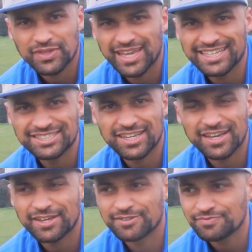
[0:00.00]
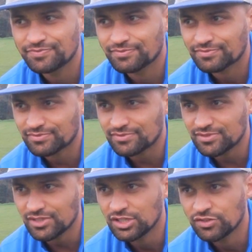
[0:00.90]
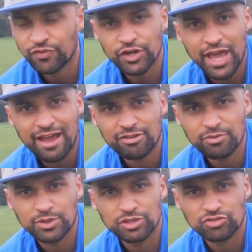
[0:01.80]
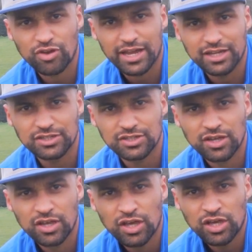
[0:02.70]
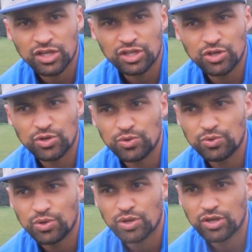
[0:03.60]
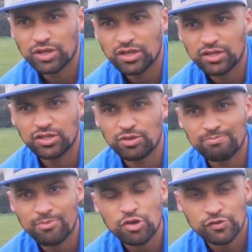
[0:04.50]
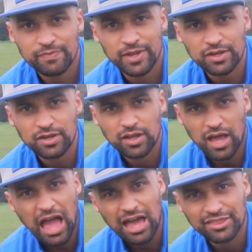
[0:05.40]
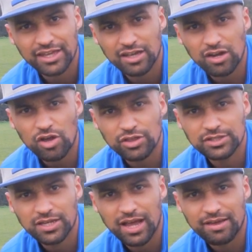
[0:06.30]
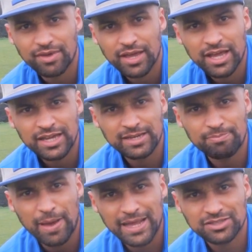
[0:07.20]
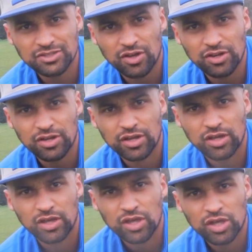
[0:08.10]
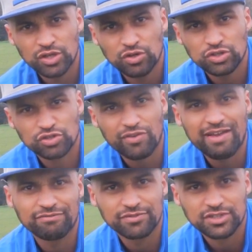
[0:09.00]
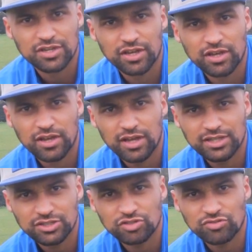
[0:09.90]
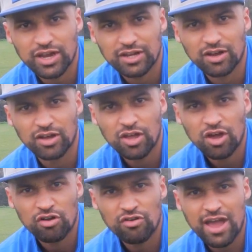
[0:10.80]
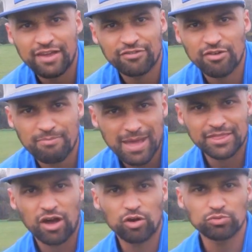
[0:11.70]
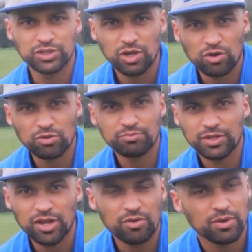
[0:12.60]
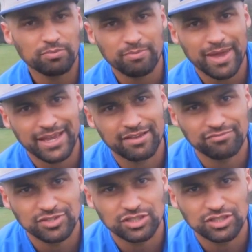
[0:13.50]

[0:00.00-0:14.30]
It's a funny area with strikers. Your movement, I think a lot of the time, depends on your strengths as a striker. Alright, if you're a man that holds it up, you don't want to be making